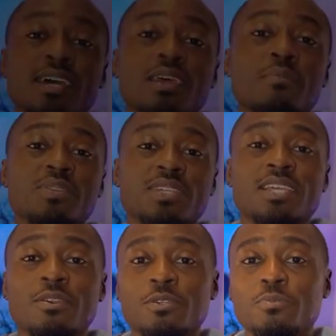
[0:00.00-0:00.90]
that about the
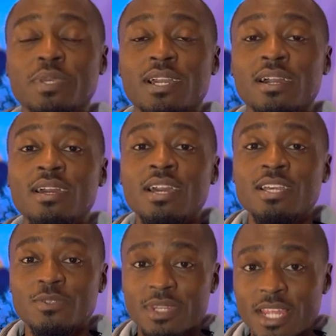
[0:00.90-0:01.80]
Sonos speaker.
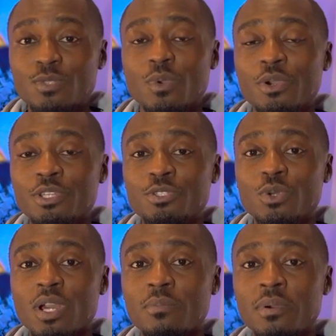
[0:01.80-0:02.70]
So next we're going to
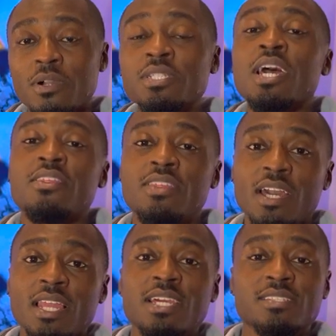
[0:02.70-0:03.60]
talk about the
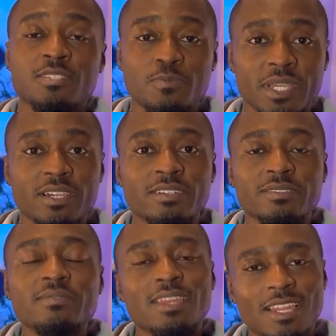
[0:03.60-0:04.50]
Alexa speaker.
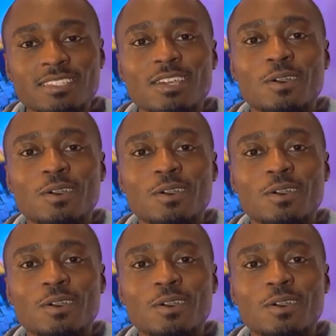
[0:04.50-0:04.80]
Let's